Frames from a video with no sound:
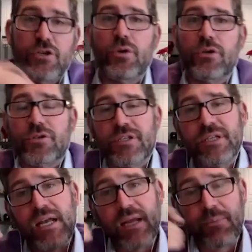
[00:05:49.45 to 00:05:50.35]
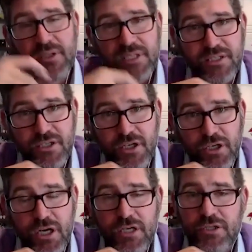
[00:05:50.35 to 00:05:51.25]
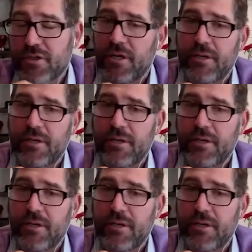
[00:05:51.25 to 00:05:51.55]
Do you understand how much that's going to cost you?